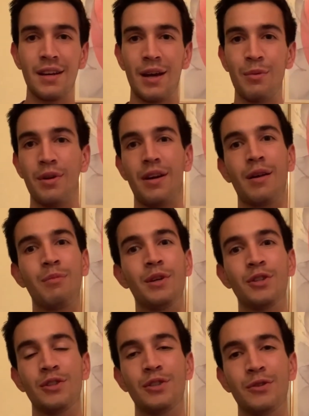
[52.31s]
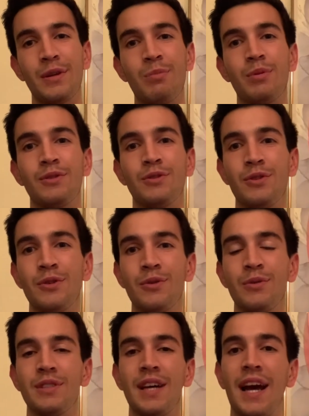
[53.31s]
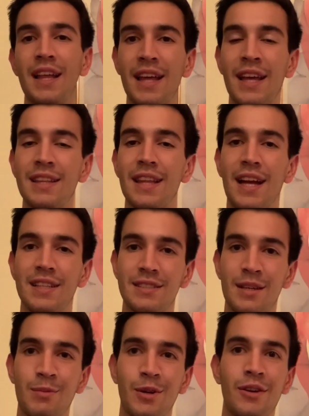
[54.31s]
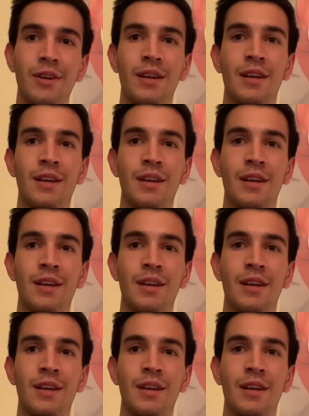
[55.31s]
I went on a mission trip to Thailand last summer,